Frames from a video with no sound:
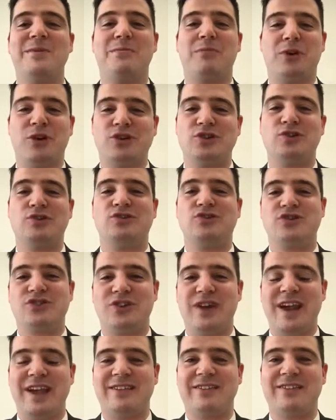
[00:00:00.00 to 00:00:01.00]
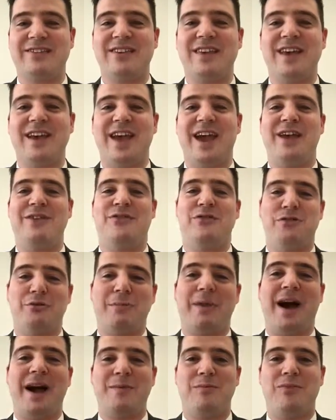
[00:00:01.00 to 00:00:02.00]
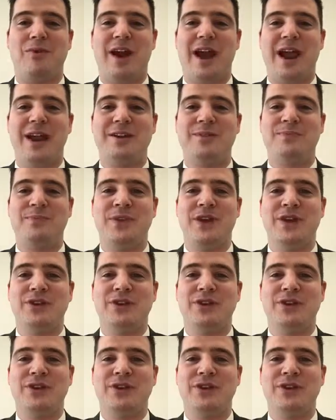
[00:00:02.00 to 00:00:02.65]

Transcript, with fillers: personal strengths and through my brand.